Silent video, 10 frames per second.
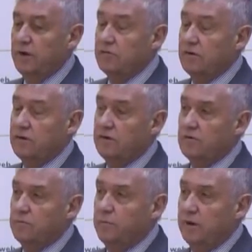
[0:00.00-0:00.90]
interestingly,
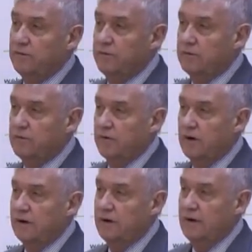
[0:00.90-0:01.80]
there's police versus fire.
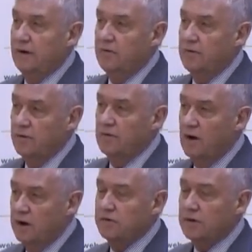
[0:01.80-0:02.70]
There
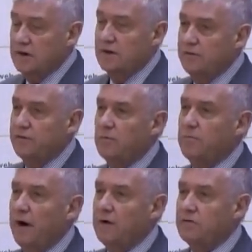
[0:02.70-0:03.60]
are
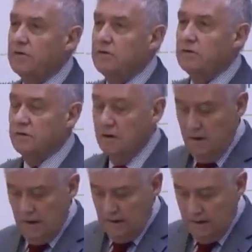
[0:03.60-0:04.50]
significant barriers to doing so.
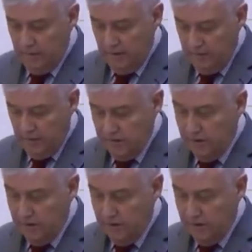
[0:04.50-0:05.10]
I mean, if I